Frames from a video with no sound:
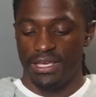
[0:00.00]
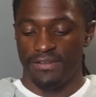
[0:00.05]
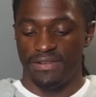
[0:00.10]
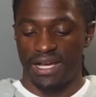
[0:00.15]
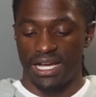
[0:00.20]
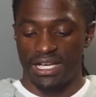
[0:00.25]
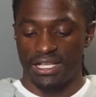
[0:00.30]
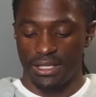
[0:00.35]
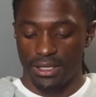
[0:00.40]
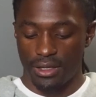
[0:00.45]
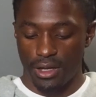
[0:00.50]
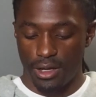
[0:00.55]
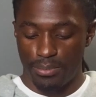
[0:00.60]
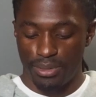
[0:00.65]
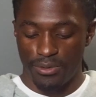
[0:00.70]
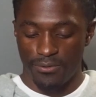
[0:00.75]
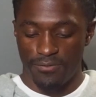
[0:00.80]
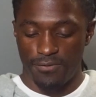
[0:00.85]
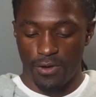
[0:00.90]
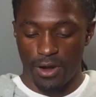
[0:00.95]
If I click on
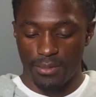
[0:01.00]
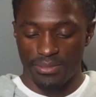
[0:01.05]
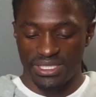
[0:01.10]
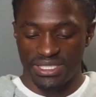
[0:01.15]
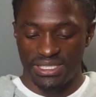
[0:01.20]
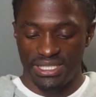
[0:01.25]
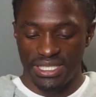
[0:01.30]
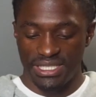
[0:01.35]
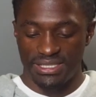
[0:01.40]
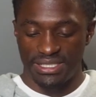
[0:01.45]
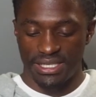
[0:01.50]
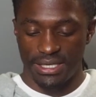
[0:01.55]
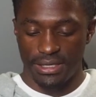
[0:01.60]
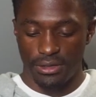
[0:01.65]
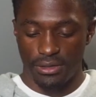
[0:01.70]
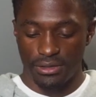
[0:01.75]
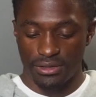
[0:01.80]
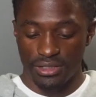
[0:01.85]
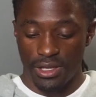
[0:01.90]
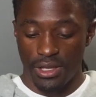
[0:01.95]
performance
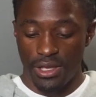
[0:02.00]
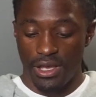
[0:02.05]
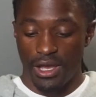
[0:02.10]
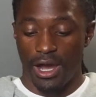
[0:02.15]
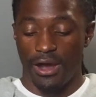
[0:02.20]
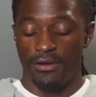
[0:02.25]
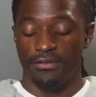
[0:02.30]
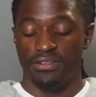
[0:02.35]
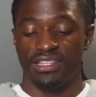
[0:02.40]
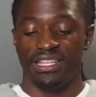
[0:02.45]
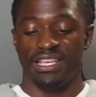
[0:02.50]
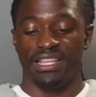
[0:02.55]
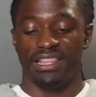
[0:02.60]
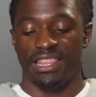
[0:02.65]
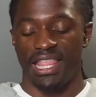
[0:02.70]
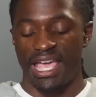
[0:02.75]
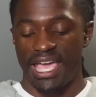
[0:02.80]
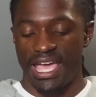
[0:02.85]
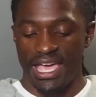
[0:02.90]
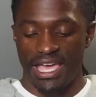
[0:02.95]
details over the
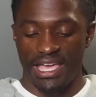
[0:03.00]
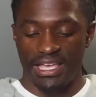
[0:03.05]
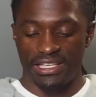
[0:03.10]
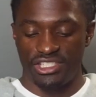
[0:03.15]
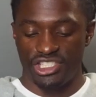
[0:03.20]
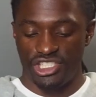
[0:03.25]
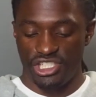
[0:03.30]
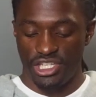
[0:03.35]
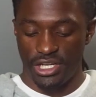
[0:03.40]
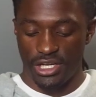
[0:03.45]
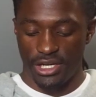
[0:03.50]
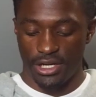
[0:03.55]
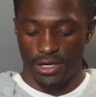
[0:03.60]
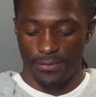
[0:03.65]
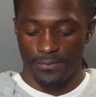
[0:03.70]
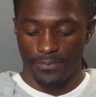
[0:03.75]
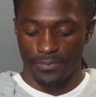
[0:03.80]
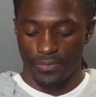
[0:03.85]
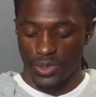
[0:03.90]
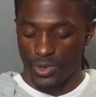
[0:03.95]
last
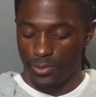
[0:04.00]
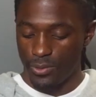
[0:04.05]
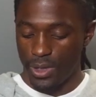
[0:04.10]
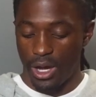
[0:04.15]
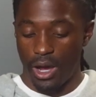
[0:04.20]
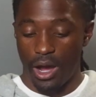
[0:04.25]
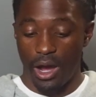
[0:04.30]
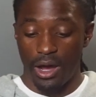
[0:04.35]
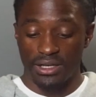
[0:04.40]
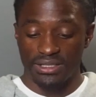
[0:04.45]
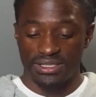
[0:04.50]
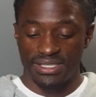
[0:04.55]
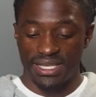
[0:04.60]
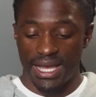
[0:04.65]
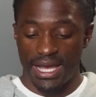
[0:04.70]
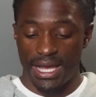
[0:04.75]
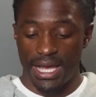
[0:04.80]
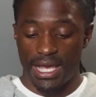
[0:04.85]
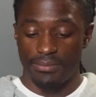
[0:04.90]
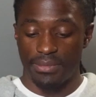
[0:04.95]
year, well, all
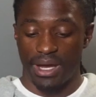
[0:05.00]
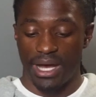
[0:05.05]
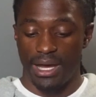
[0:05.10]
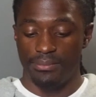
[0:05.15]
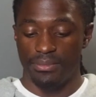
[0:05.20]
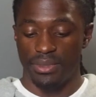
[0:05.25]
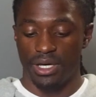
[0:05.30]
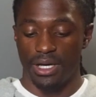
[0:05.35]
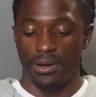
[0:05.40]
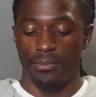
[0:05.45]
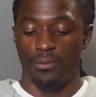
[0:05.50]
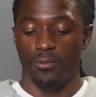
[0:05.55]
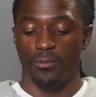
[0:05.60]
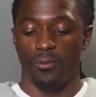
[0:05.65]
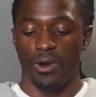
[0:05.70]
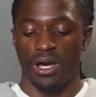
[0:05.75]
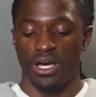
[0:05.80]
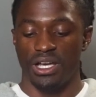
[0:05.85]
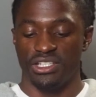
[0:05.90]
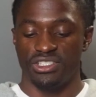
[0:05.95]
time, I'm up
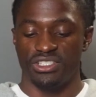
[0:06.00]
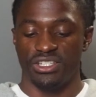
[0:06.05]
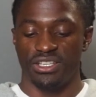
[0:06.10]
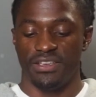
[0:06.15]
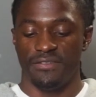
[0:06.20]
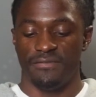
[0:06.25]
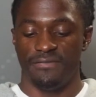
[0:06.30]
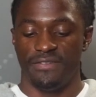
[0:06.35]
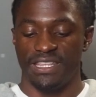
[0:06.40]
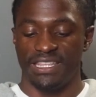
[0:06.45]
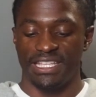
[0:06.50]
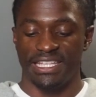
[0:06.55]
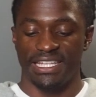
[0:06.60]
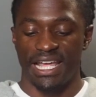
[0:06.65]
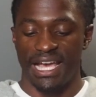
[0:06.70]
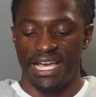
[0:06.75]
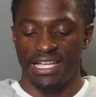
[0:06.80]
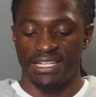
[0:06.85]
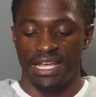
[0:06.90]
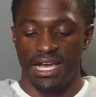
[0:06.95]
one hundred
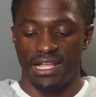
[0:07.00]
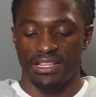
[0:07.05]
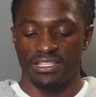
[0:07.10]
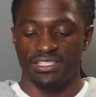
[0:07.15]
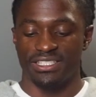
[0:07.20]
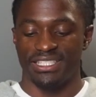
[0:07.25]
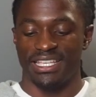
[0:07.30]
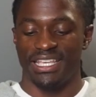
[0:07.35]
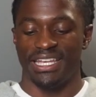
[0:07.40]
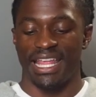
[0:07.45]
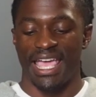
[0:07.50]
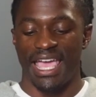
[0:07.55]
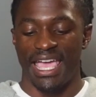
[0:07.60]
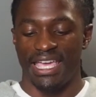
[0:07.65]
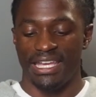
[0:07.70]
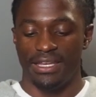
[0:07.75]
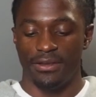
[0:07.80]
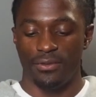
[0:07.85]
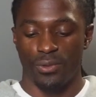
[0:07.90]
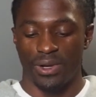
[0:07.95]
fifty-nine dollars and
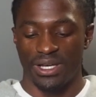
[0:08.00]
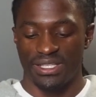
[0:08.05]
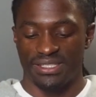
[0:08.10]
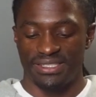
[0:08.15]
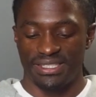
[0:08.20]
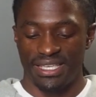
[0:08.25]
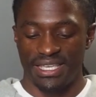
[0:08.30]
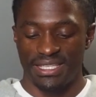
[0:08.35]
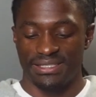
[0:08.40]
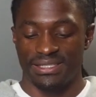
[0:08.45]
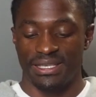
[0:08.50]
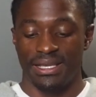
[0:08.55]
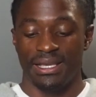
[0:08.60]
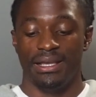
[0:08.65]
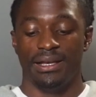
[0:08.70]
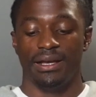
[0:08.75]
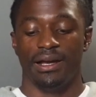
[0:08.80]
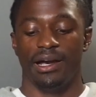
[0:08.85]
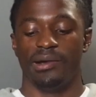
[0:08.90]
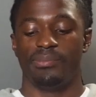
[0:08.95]
eighty-one cents,
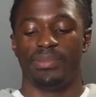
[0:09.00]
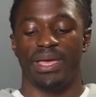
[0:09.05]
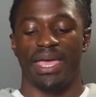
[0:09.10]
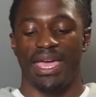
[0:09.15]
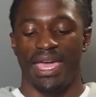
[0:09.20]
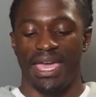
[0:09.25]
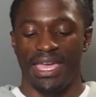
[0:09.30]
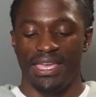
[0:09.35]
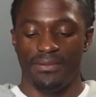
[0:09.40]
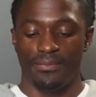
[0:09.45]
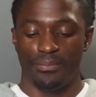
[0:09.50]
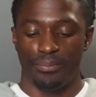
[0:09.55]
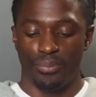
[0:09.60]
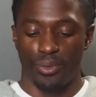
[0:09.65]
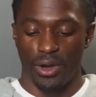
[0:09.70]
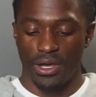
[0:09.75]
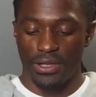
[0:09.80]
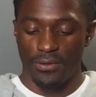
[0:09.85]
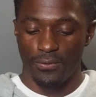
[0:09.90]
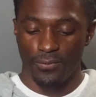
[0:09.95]
up eight
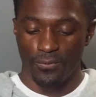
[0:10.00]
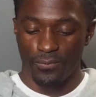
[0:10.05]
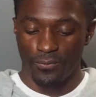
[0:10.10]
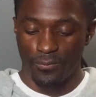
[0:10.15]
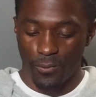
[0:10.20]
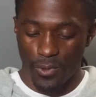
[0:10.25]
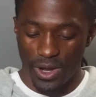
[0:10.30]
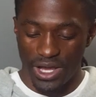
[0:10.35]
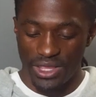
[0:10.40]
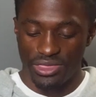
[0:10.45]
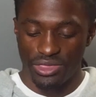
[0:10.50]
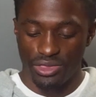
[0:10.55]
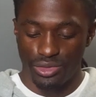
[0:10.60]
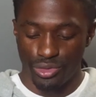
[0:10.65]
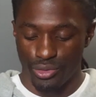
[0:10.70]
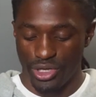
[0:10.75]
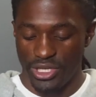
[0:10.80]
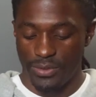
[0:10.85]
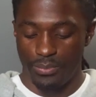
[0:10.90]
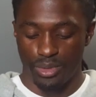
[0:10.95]
point one
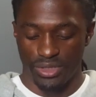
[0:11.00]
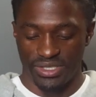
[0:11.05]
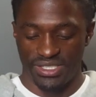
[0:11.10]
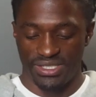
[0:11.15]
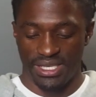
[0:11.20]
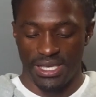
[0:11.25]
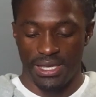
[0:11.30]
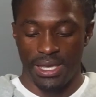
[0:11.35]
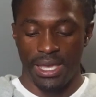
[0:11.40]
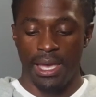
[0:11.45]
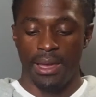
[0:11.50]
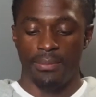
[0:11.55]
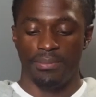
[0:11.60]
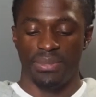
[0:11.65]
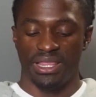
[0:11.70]
three percent.